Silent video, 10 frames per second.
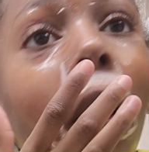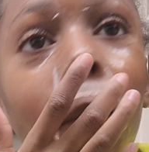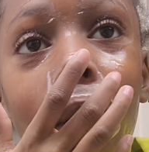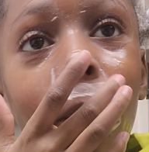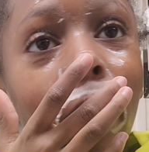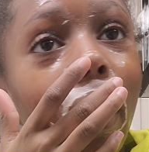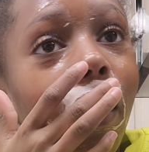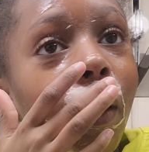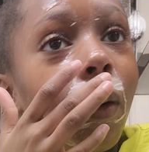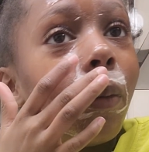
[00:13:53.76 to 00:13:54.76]
Around my
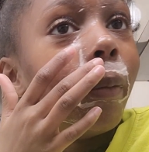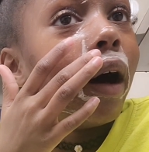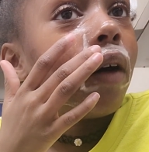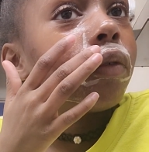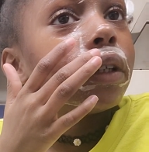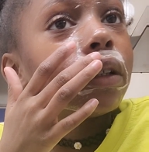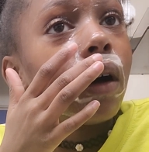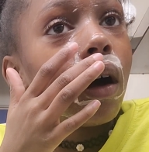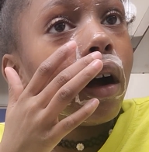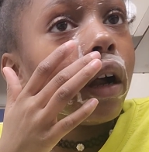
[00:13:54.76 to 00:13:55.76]
whole mouth is
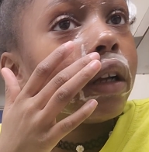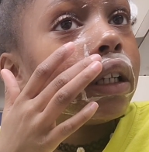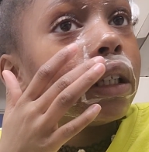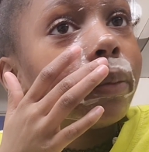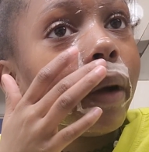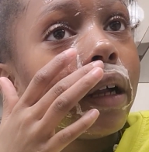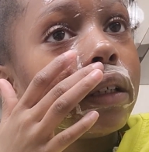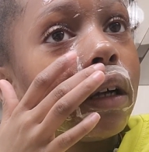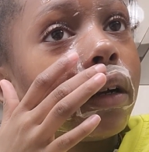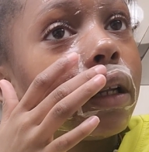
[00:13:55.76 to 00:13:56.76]
hard. This part
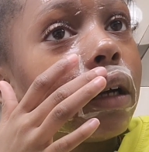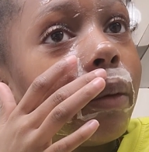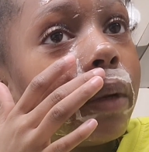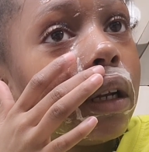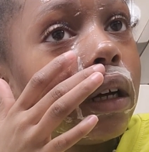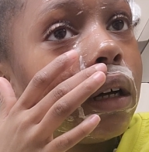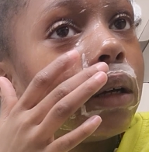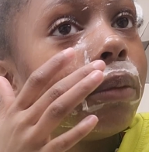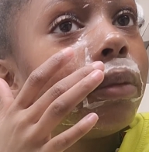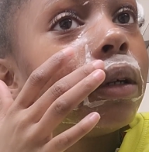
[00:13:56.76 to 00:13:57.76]
is already coming
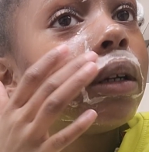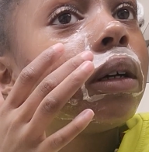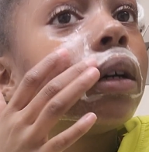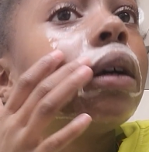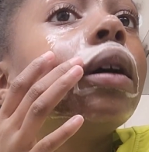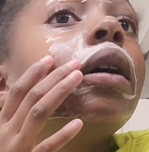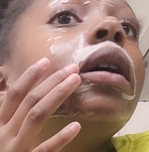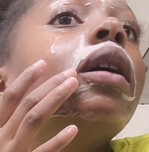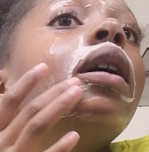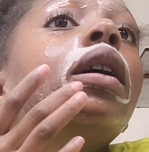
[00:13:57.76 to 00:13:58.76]
up.
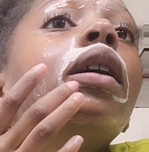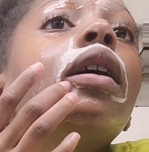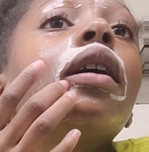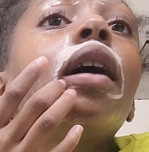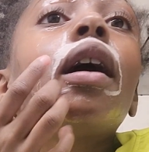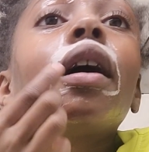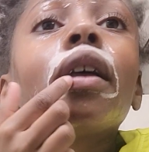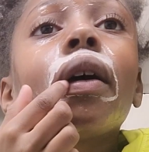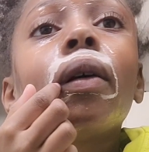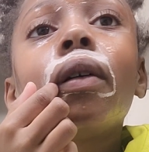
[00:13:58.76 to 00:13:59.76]

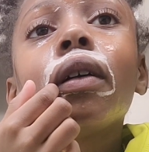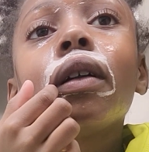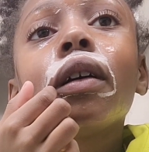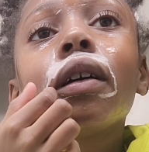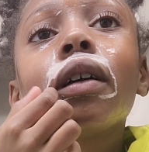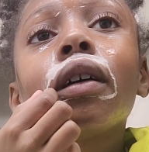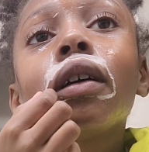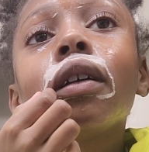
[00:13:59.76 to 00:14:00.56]
God, I wanna